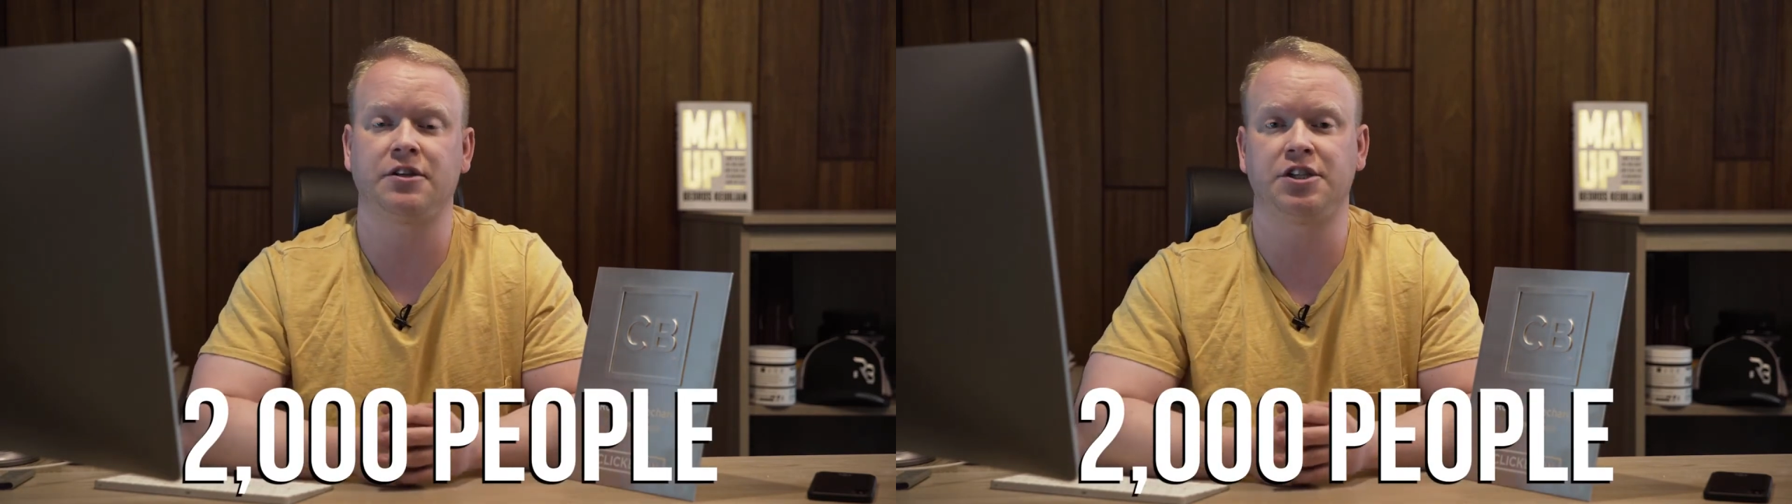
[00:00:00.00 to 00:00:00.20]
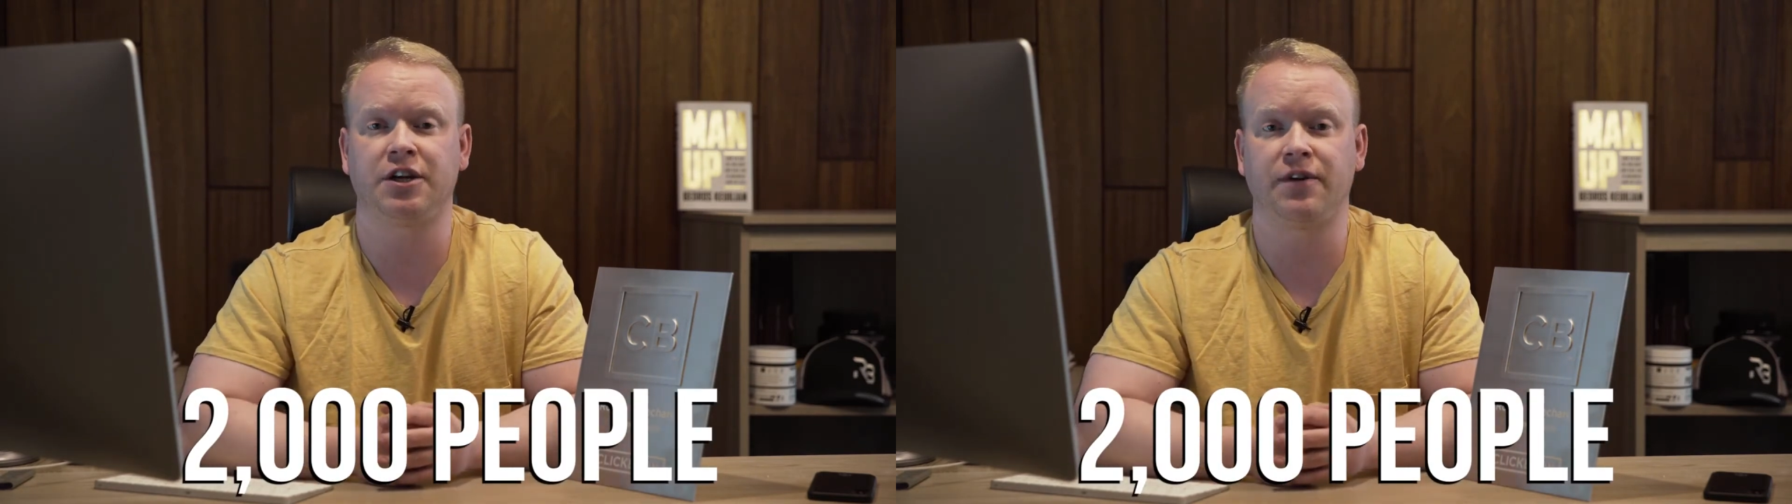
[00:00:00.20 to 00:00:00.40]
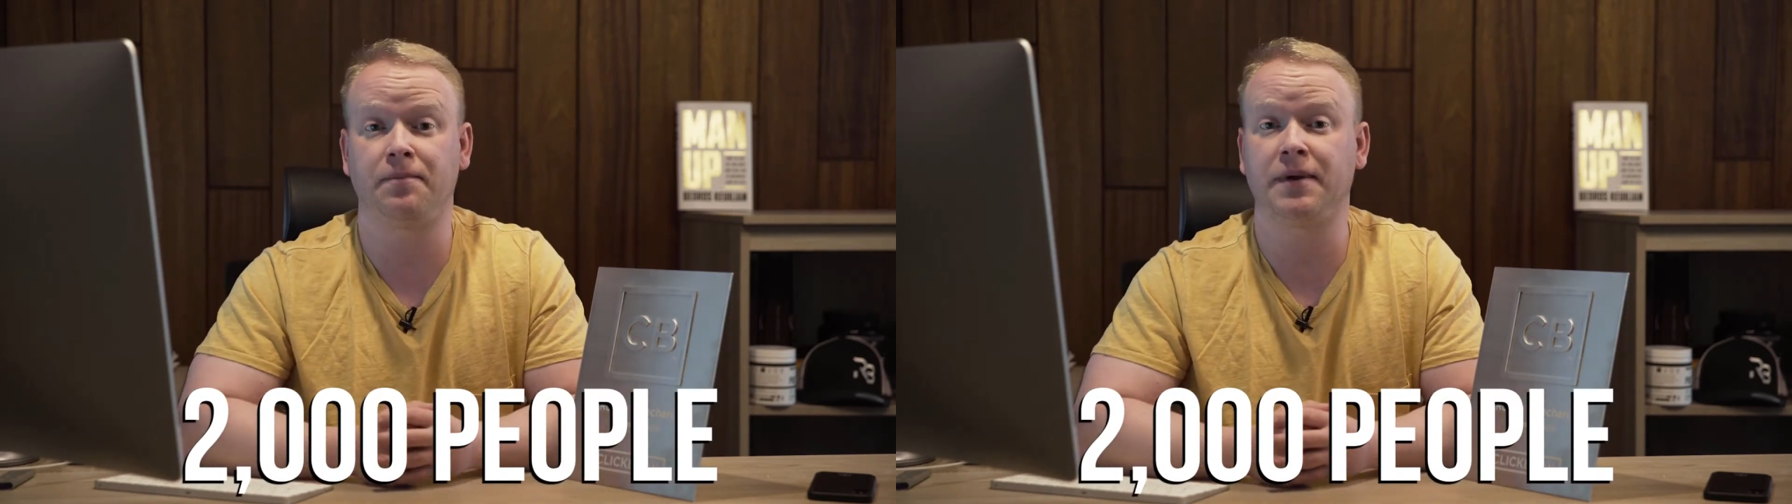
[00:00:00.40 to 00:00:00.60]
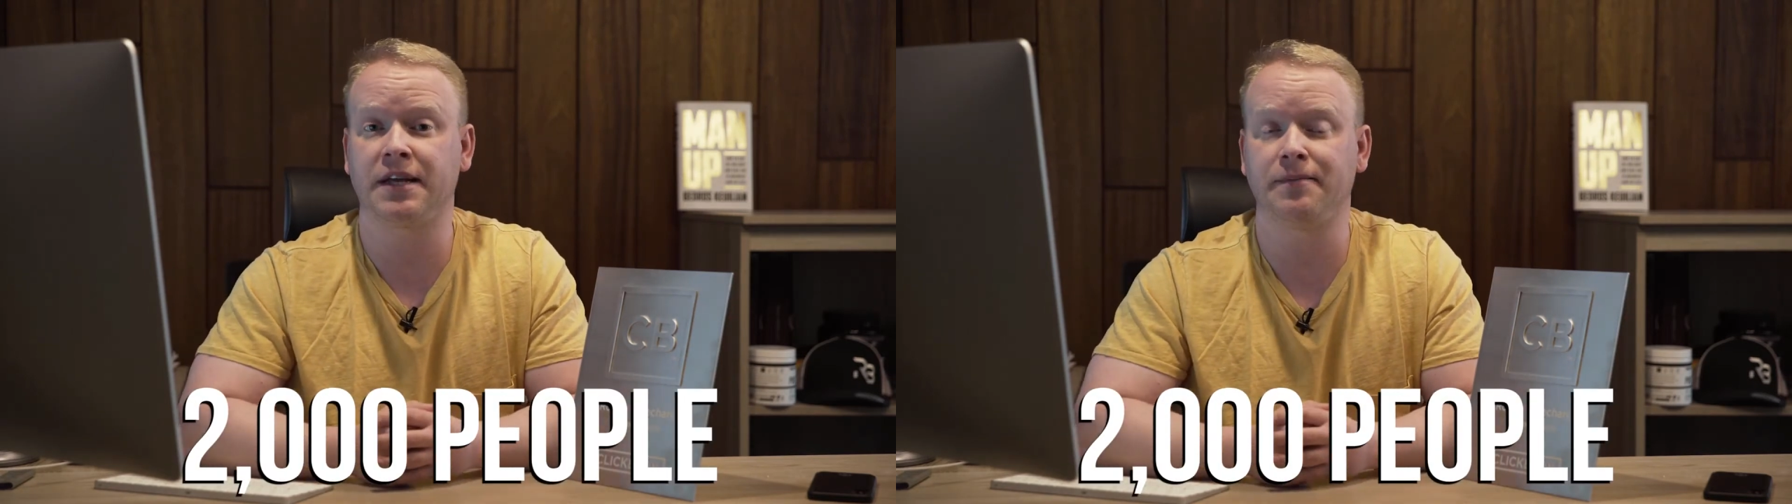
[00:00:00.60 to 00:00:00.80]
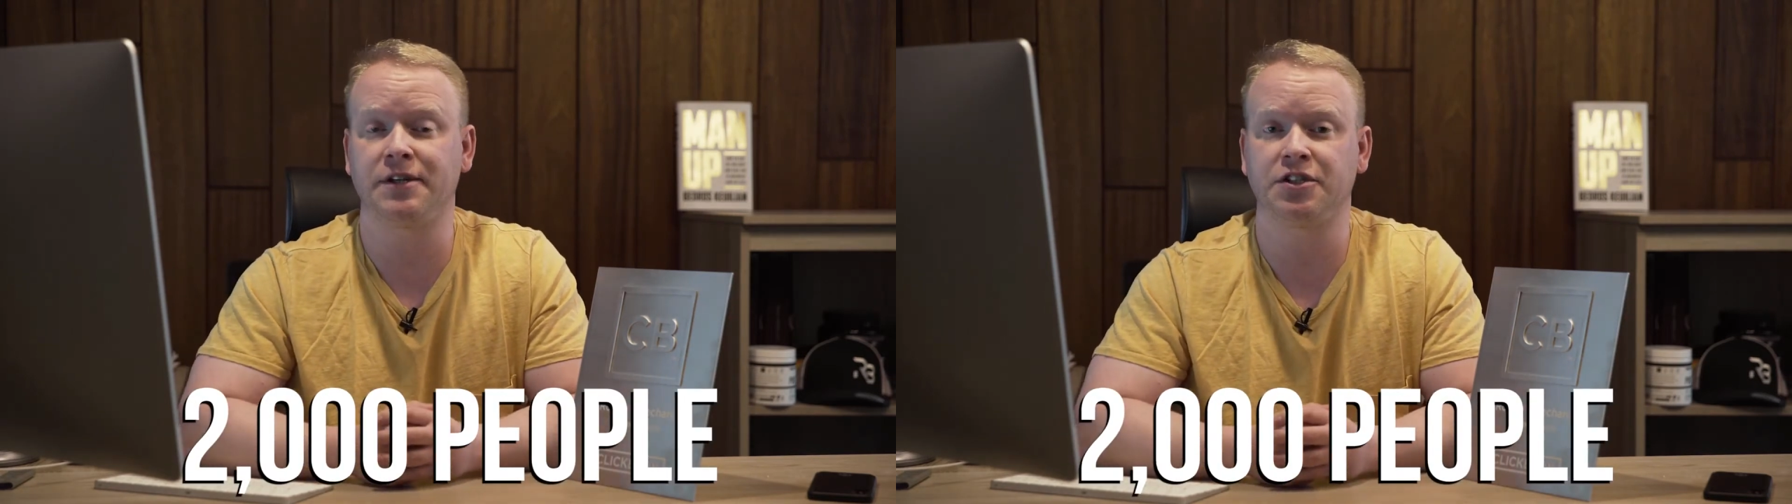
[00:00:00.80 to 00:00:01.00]
to generate big
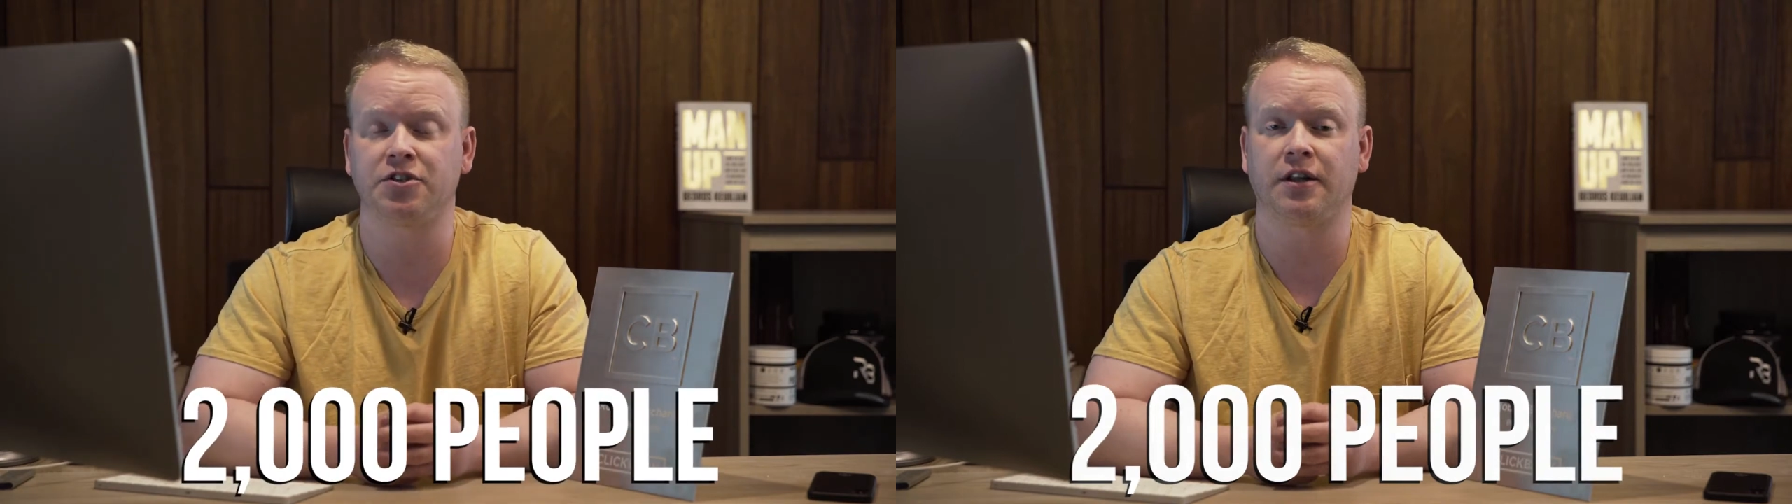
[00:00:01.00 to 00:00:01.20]
commissions